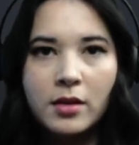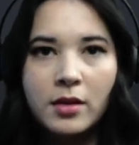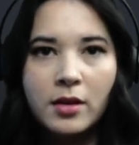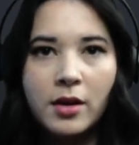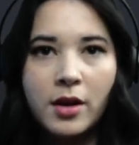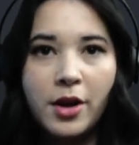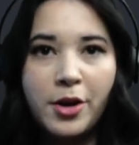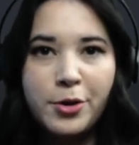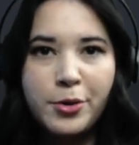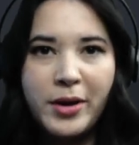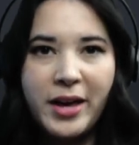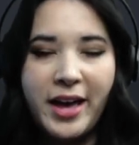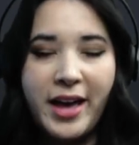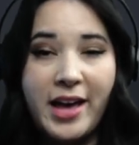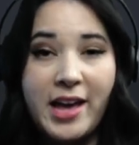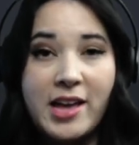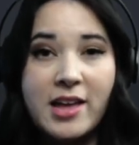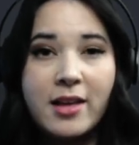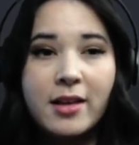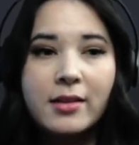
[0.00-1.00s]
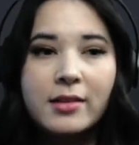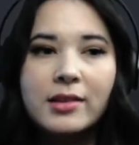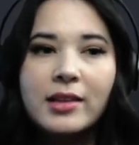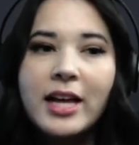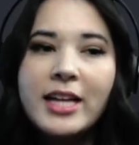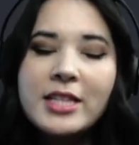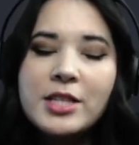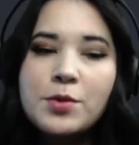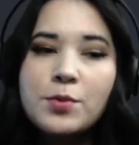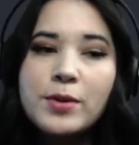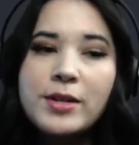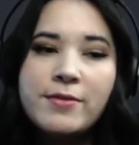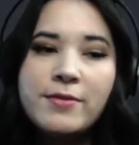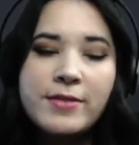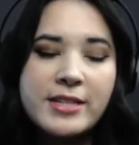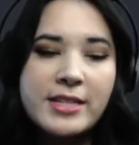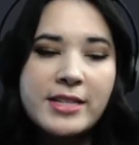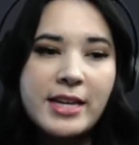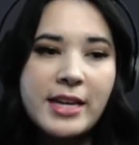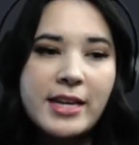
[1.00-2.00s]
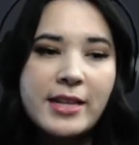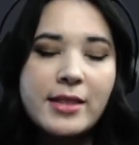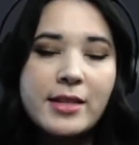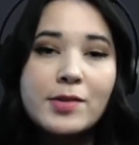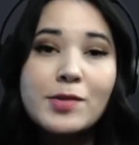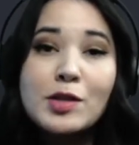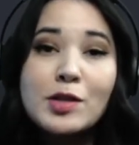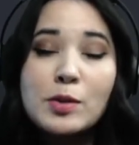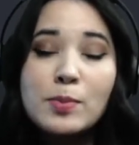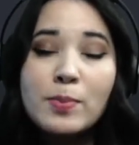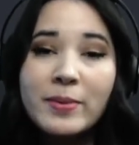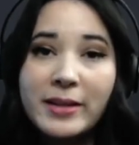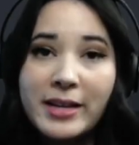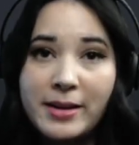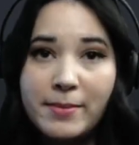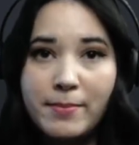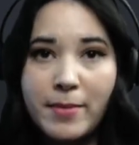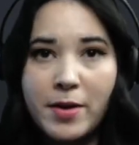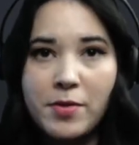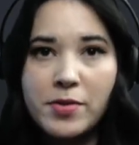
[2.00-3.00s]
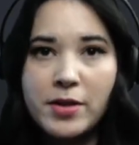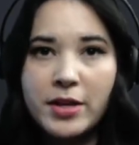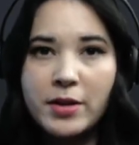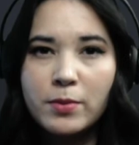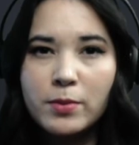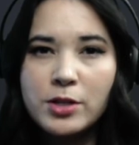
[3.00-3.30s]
Okay, let's revisit the split method,